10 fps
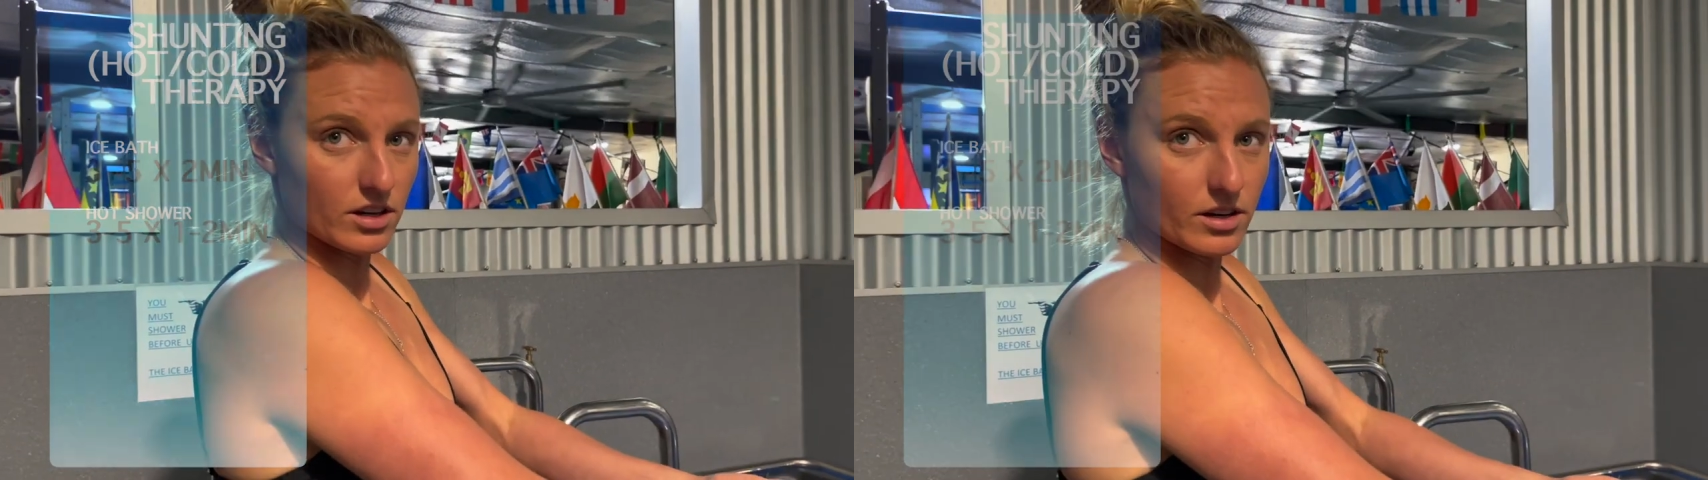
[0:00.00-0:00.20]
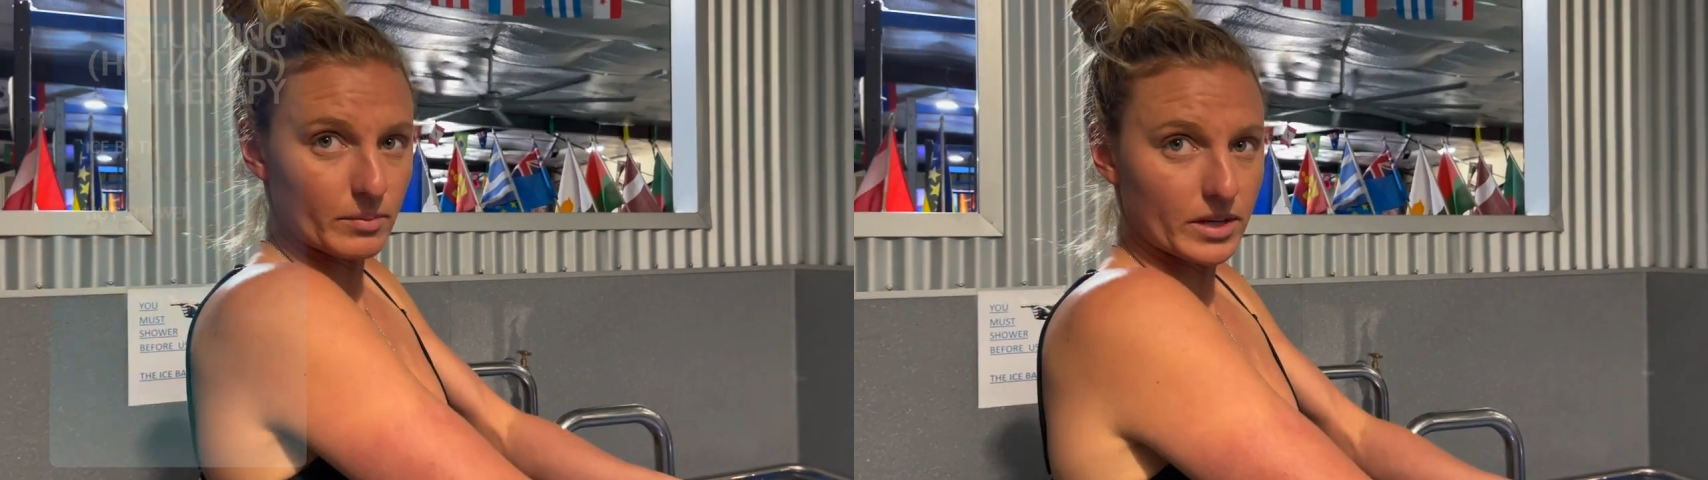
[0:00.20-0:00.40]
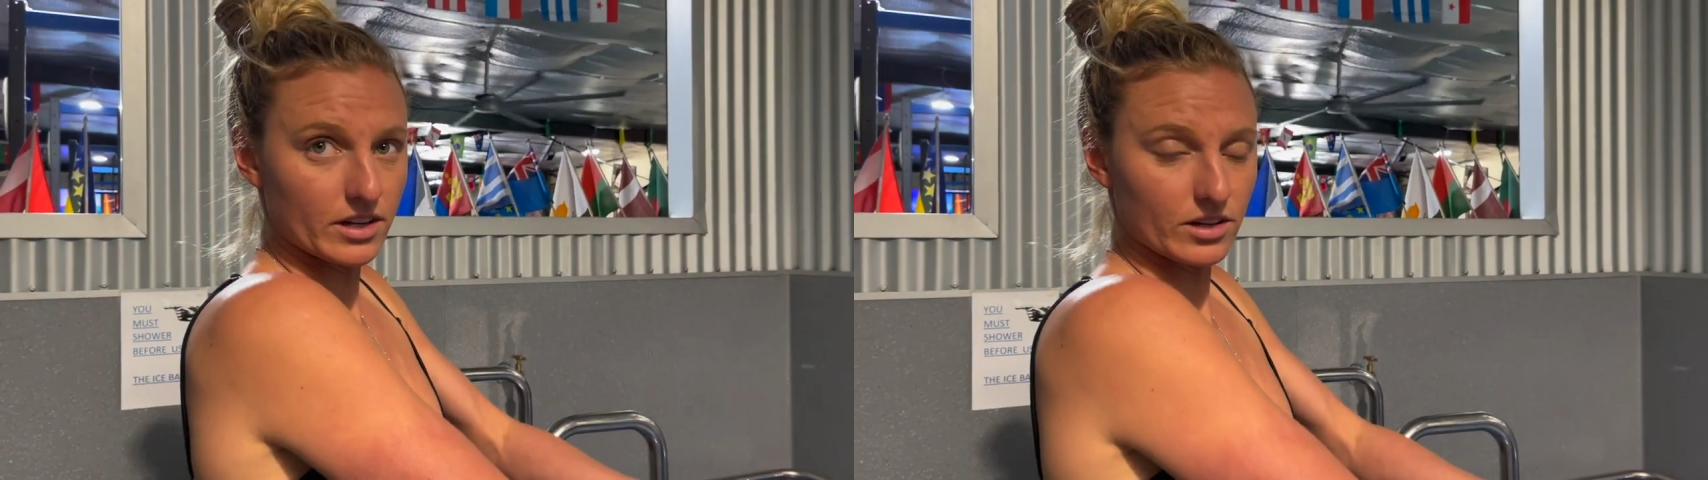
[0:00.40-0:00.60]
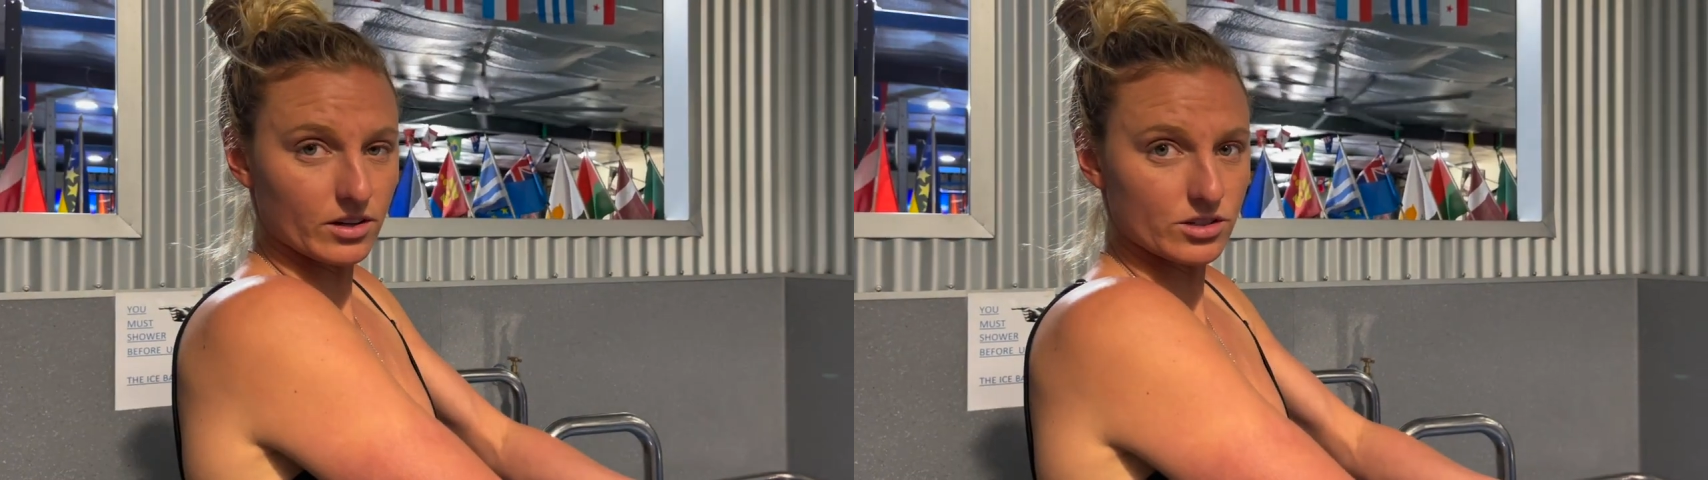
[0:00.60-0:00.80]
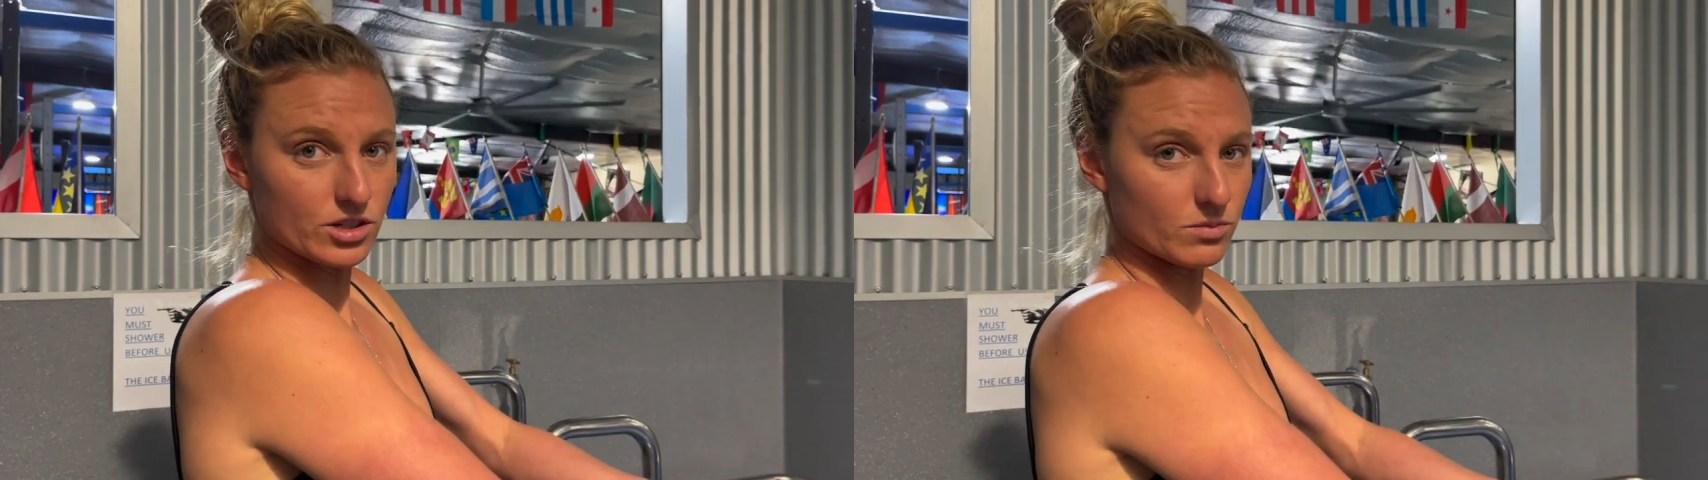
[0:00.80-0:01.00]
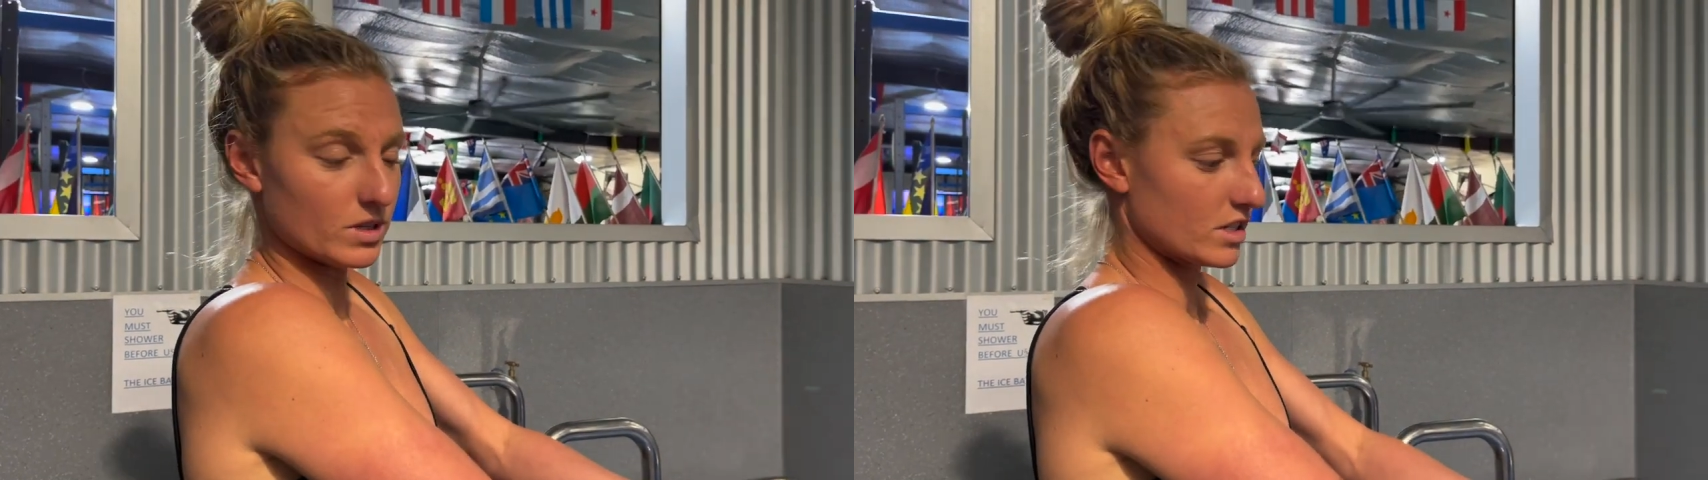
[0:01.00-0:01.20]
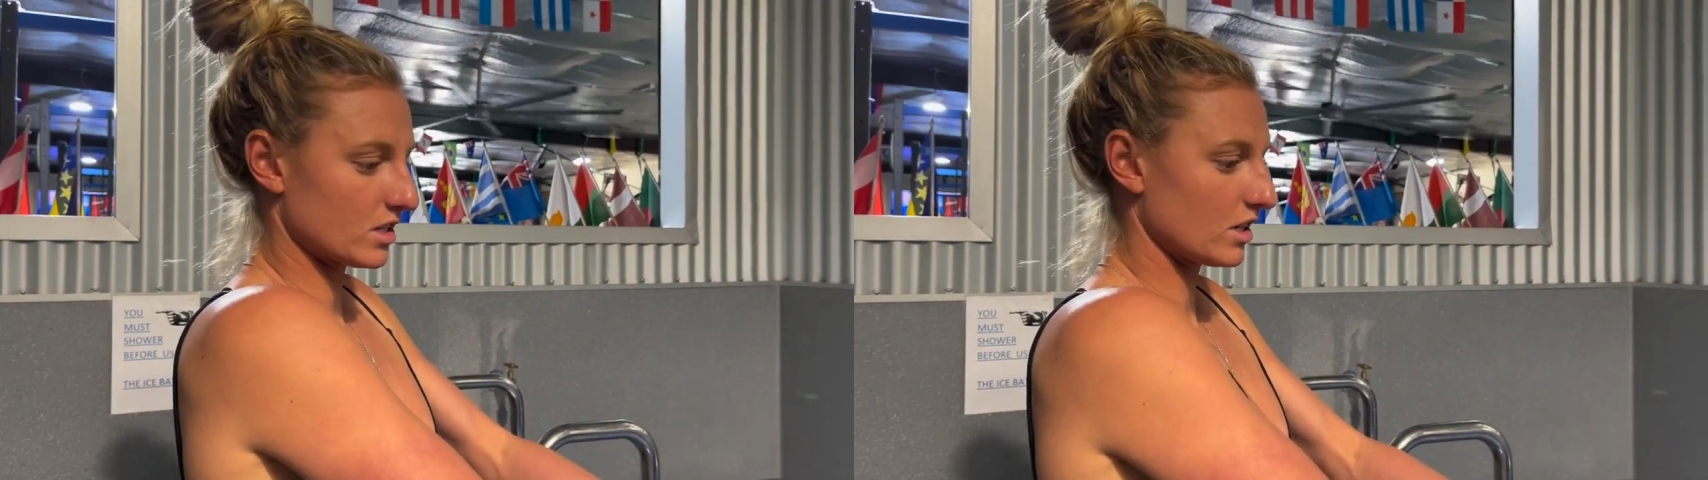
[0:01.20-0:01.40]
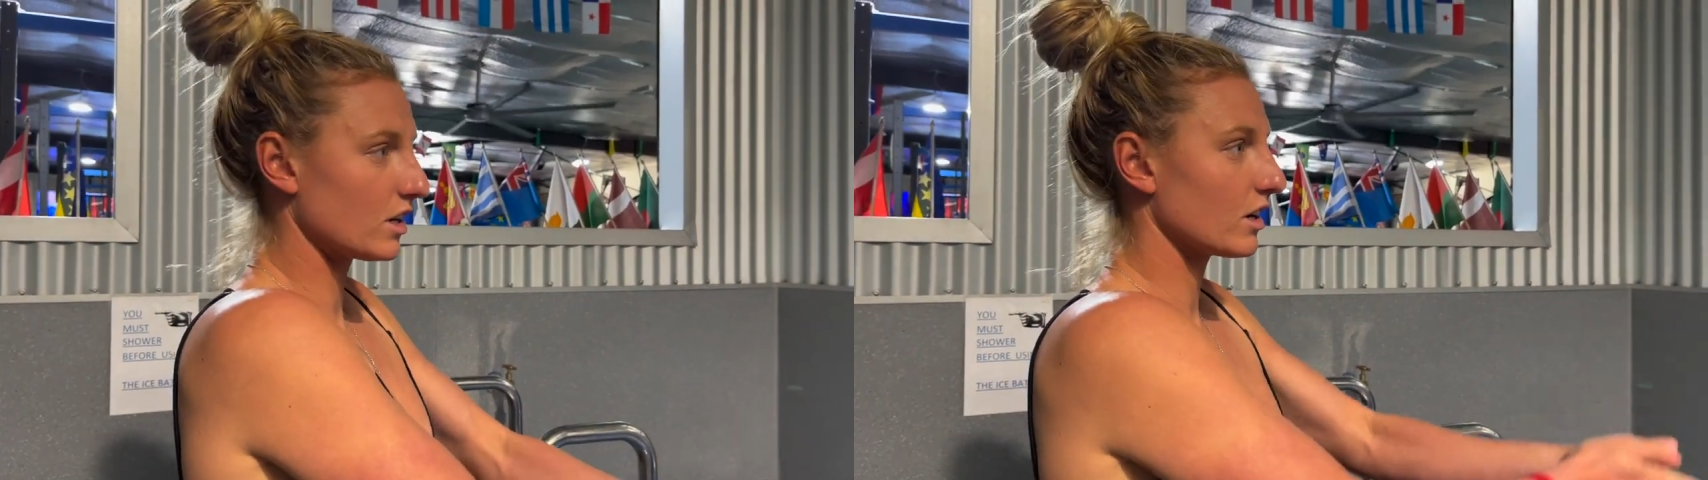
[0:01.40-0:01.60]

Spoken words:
a minute or 2 minutes in